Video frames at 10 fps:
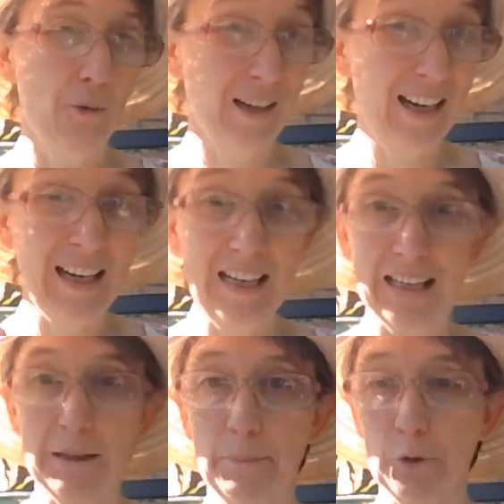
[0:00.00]

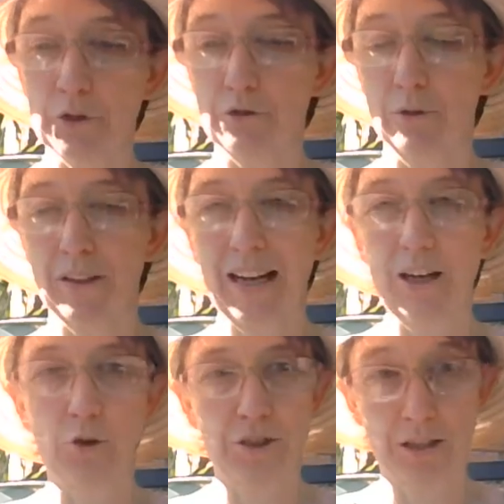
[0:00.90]
killing the monster of
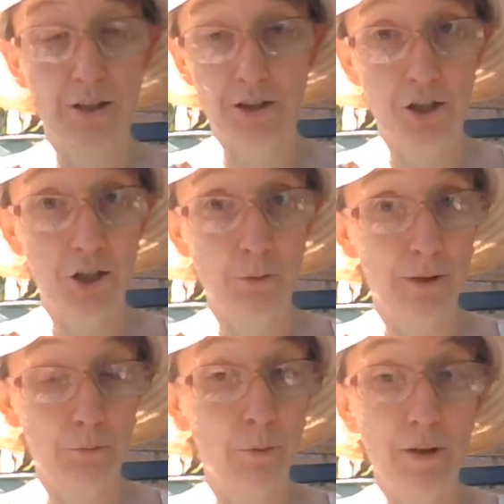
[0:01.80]
chaos. It's nothing to do with
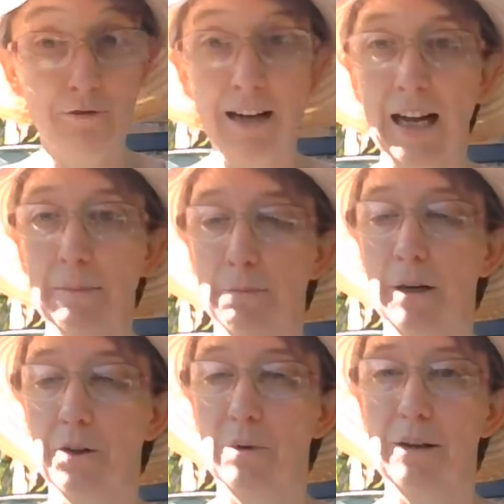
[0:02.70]
the woman Rahab,
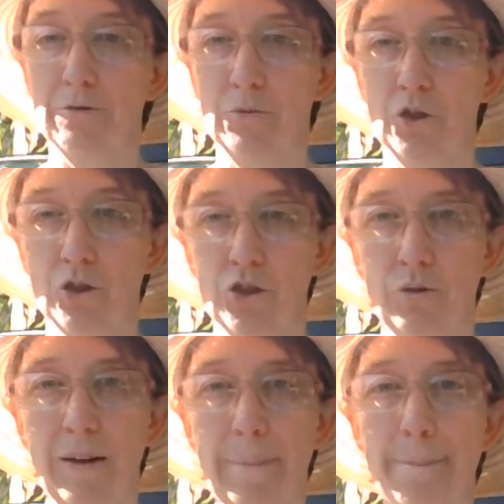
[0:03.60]
by the way, from
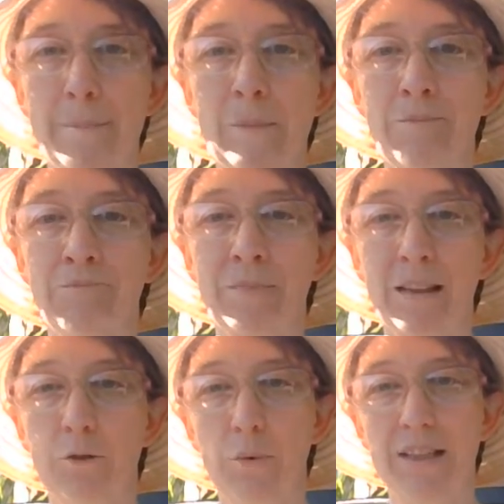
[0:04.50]
Joshua.
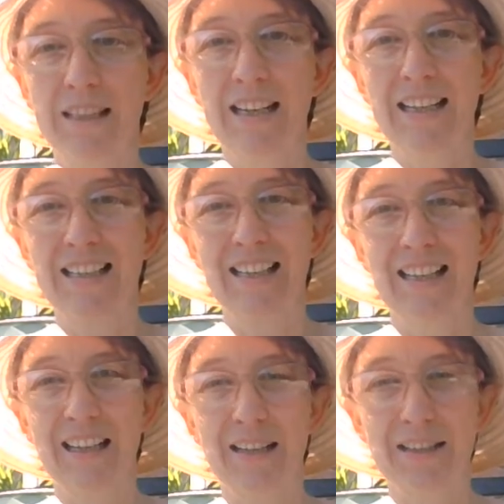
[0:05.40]
We see it
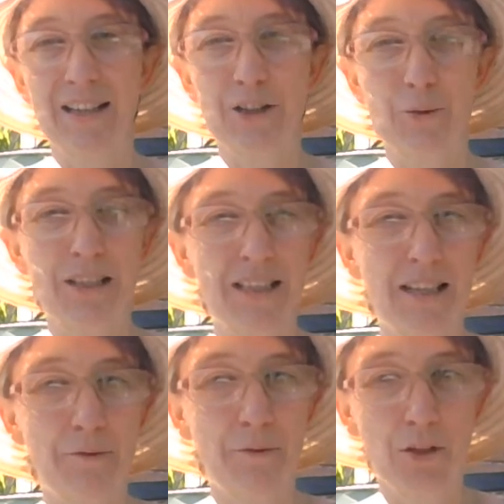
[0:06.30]
in Isaiah
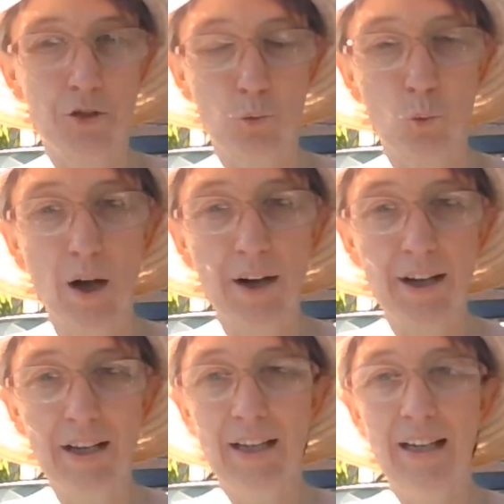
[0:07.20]
27 verse 1.
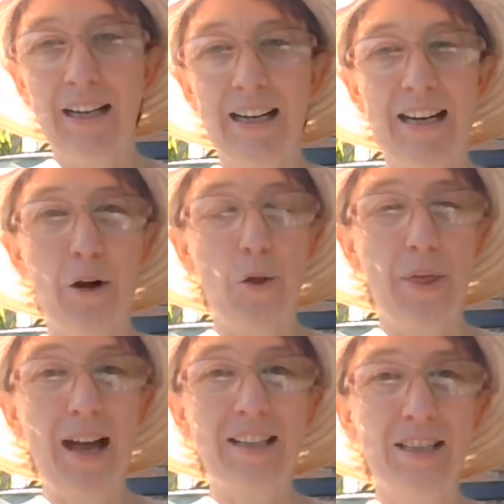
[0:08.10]
In
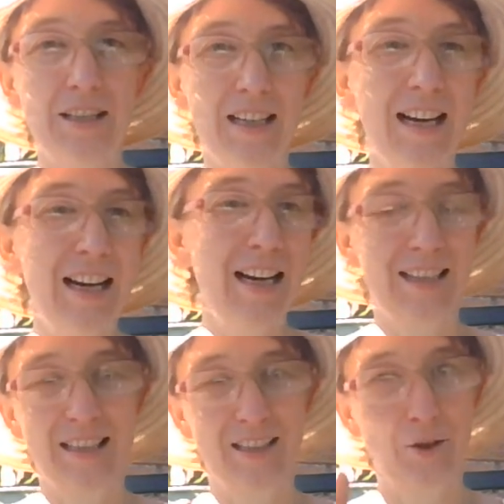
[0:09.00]
that day,
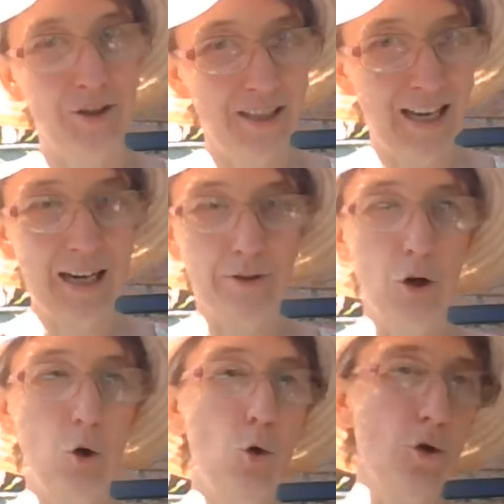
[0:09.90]
this is the day of the
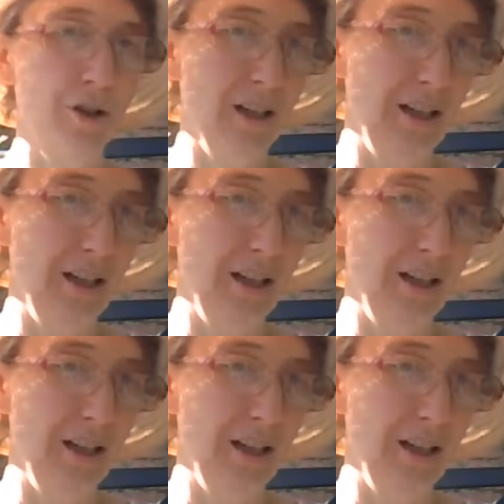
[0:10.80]
Lord,